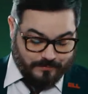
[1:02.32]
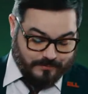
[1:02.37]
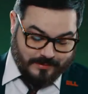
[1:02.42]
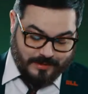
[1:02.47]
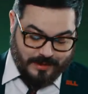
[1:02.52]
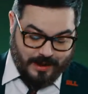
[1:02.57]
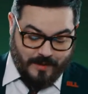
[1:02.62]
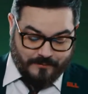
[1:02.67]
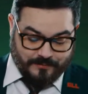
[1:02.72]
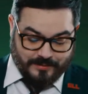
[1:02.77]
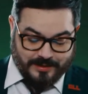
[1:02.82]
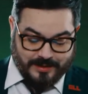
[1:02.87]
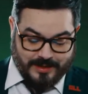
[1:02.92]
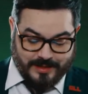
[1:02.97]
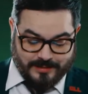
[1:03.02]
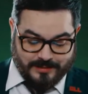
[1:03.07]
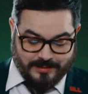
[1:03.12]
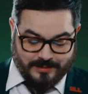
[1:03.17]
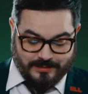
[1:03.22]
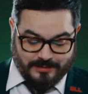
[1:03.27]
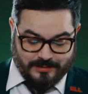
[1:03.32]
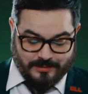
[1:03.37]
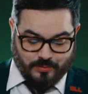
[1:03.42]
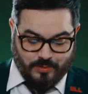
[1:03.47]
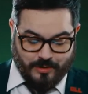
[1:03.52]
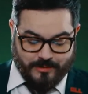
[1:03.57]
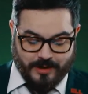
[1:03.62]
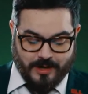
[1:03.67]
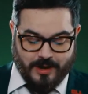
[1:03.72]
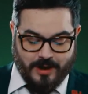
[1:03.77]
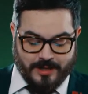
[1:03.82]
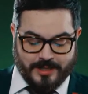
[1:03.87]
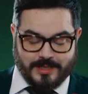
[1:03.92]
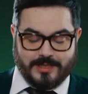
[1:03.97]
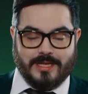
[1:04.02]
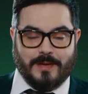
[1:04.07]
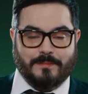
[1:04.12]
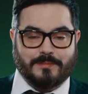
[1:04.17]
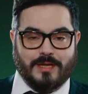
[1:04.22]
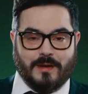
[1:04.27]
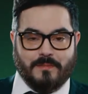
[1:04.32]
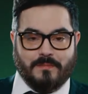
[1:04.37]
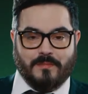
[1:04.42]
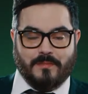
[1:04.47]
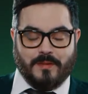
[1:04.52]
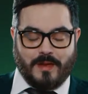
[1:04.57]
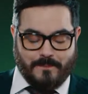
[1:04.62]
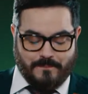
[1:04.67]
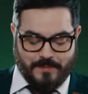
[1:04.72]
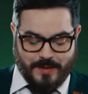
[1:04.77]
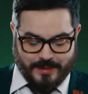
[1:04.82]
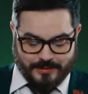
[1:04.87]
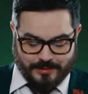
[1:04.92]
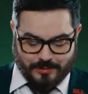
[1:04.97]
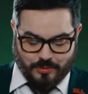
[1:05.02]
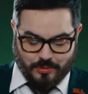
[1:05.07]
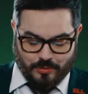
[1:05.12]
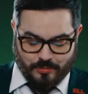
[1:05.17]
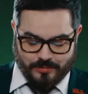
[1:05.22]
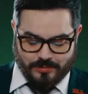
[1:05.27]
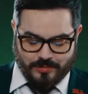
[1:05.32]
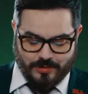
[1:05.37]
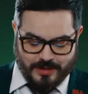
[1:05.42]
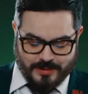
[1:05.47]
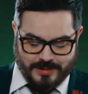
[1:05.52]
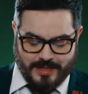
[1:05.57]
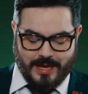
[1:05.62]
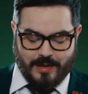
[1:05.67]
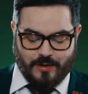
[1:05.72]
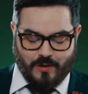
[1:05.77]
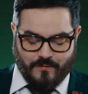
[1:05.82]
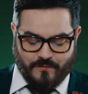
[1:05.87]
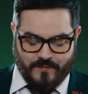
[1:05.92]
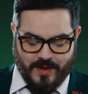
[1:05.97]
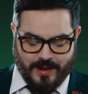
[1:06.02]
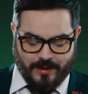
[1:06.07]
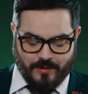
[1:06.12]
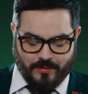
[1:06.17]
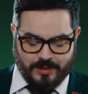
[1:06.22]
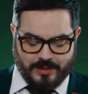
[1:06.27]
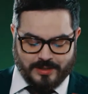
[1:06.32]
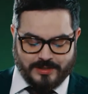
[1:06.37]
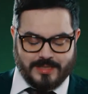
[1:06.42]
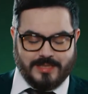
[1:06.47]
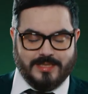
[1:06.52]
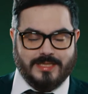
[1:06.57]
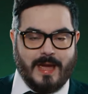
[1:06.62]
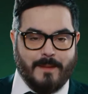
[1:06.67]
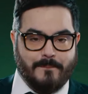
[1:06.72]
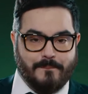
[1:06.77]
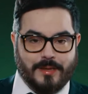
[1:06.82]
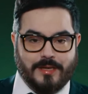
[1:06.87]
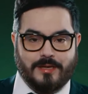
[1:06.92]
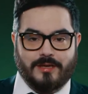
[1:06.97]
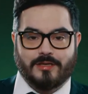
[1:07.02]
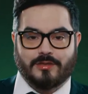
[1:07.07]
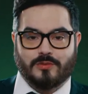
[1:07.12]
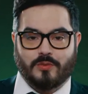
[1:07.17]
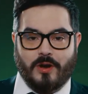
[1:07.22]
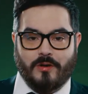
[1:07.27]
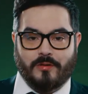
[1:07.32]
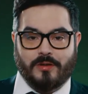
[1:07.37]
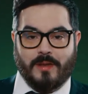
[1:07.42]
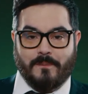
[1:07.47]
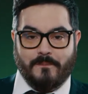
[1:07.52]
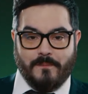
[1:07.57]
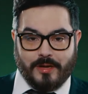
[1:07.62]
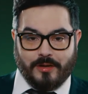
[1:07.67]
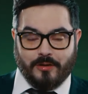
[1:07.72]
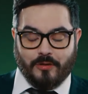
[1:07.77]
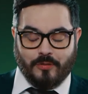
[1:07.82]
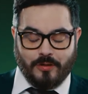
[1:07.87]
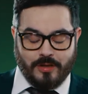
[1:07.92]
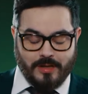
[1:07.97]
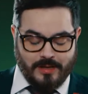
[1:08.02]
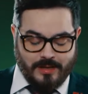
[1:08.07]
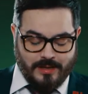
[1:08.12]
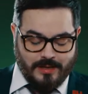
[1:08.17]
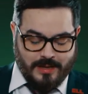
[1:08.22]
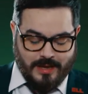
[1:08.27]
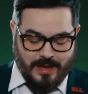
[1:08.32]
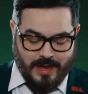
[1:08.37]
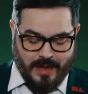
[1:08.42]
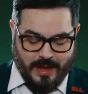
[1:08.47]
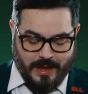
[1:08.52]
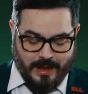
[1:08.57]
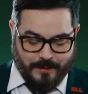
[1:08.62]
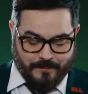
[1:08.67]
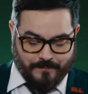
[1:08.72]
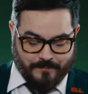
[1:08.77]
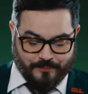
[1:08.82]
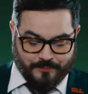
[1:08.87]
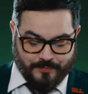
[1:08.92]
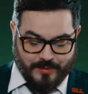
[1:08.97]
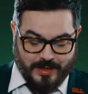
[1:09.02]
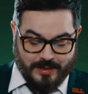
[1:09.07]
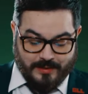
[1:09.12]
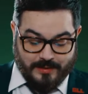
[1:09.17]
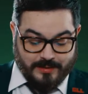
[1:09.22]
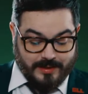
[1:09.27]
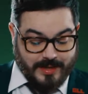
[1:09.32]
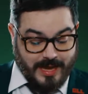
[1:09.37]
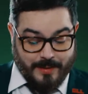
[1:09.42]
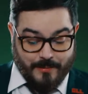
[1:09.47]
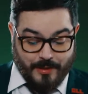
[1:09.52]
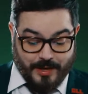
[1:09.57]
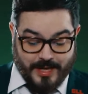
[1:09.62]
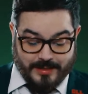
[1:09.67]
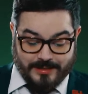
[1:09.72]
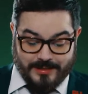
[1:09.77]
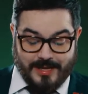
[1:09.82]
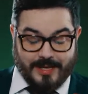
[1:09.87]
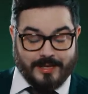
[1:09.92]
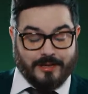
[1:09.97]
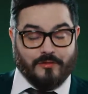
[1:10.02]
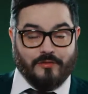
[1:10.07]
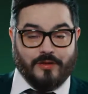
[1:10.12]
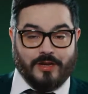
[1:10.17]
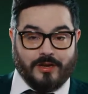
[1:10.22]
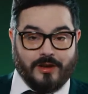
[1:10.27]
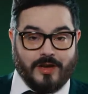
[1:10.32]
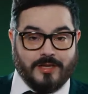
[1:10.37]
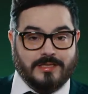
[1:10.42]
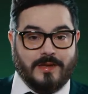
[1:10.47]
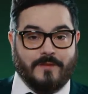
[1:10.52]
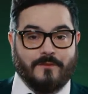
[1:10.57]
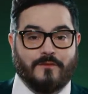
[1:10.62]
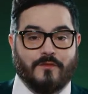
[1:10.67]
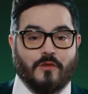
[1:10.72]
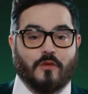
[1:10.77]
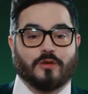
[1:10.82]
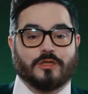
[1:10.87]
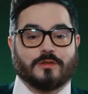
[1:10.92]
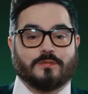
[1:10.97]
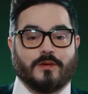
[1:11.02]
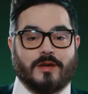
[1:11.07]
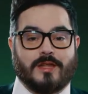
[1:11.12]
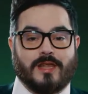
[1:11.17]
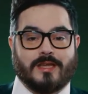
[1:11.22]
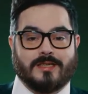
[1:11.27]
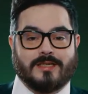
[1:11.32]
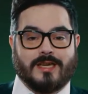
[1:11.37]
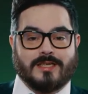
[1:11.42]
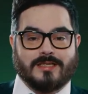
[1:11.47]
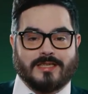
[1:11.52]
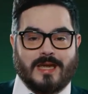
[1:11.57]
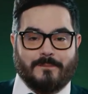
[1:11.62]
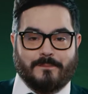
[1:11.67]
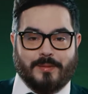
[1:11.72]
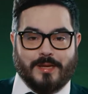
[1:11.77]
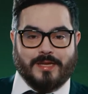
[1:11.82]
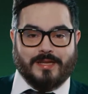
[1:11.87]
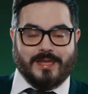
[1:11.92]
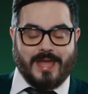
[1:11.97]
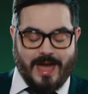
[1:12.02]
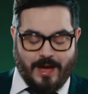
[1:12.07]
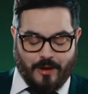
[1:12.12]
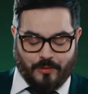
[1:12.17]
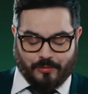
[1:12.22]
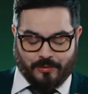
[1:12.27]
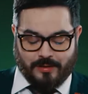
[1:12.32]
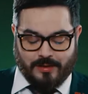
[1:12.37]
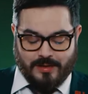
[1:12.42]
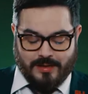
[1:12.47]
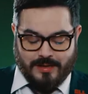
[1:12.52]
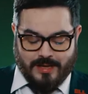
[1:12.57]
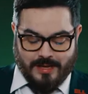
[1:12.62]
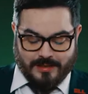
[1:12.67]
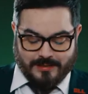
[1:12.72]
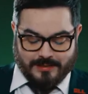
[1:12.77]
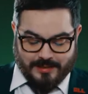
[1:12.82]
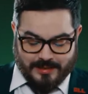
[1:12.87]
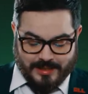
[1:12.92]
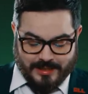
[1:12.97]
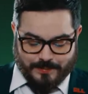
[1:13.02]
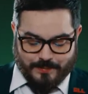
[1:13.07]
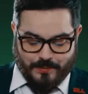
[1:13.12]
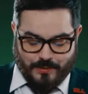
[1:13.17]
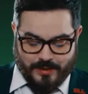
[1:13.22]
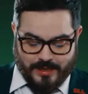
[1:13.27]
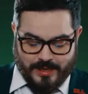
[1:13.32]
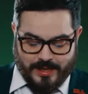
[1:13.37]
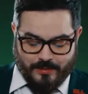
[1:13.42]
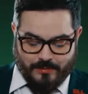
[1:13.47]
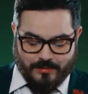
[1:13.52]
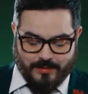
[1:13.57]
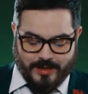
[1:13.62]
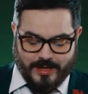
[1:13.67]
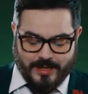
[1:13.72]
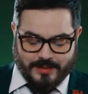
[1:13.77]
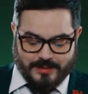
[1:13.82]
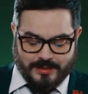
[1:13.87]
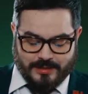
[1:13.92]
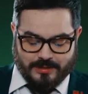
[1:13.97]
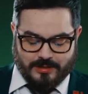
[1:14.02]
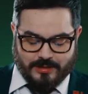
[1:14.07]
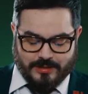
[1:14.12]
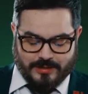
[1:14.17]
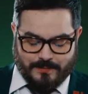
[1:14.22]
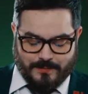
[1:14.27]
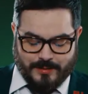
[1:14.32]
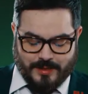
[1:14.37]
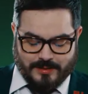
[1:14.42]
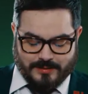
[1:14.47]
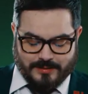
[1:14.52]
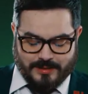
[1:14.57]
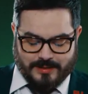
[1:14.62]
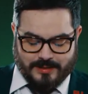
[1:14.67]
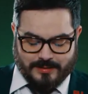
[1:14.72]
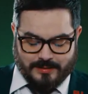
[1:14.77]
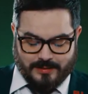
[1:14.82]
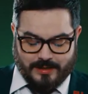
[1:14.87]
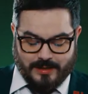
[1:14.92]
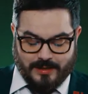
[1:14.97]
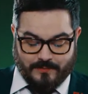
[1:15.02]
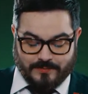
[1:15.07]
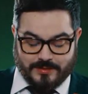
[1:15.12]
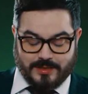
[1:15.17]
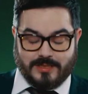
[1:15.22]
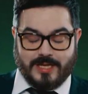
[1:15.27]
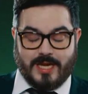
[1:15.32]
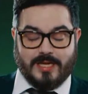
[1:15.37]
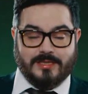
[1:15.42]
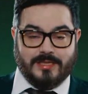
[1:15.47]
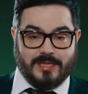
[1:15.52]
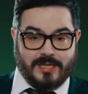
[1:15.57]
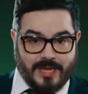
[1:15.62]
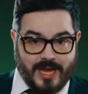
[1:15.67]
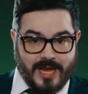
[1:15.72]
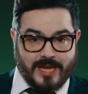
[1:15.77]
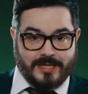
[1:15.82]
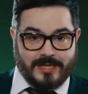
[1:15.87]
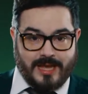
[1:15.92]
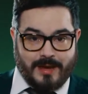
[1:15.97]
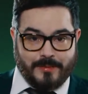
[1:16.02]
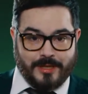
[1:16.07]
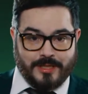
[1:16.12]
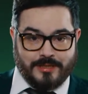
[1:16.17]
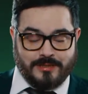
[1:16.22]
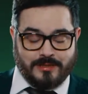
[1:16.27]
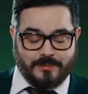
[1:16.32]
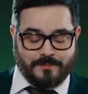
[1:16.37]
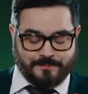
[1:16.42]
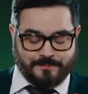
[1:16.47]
After this is where it kind of steps up a bit. Pixel tries to get an off angle. You can see Zampeak as well in the middle. Kaymind actually landed a really nice M4 spray there to get Zampeak down. It's at this point here where it gets interesting because he obviously takes the nade damage.